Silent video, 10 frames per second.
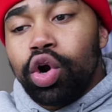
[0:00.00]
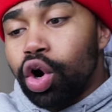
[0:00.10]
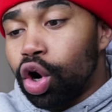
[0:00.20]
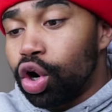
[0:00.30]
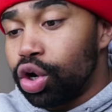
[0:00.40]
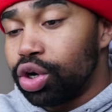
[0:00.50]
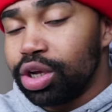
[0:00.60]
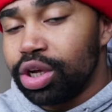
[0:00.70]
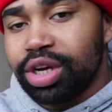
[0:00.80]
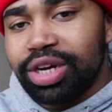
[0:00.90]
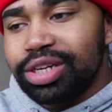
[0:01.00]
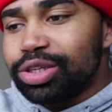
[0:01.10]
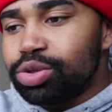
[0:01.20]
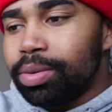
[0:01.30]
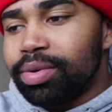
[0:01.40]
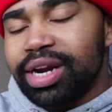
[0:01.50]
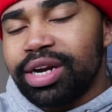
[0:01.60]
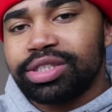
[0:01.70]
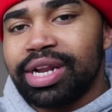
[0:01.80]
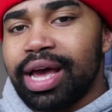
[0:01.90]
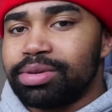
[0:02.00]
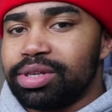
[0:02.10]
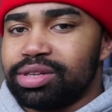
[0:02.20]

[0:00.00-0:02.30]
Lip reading: heard. This woman right here snapped.